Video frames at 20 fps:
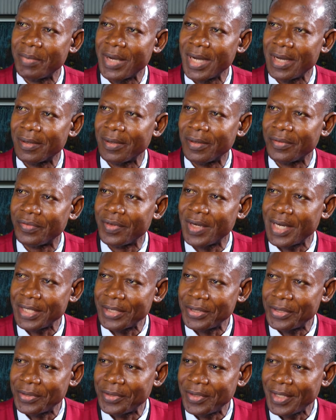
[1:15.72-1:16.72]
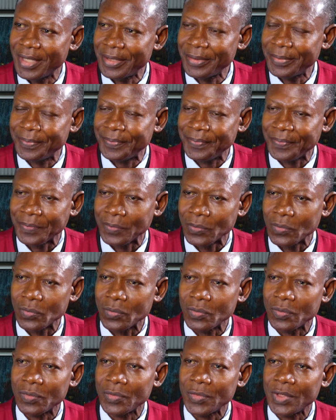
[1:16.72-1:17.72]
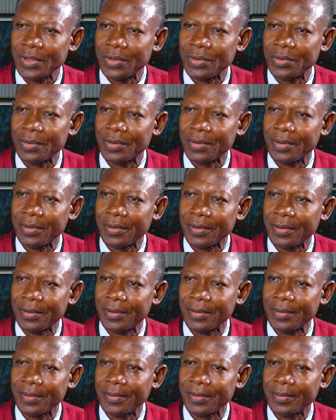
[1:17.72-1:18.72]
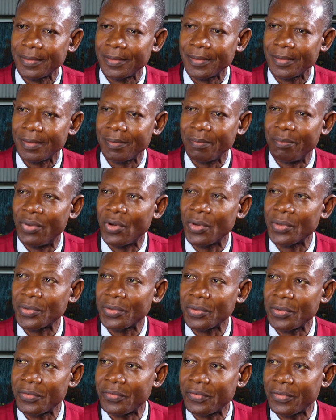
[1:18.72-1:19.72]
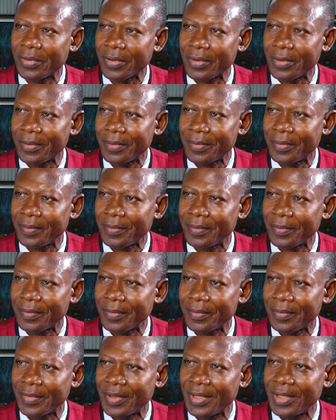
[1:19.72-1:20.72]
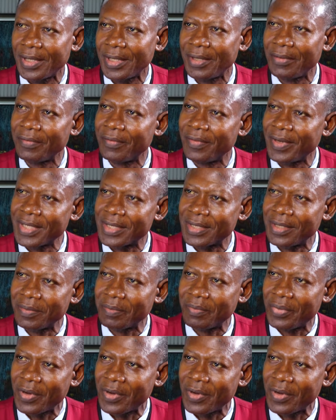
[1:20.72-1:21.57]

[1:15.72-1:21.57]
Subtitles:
Bank of Nigeria to borrow from the investing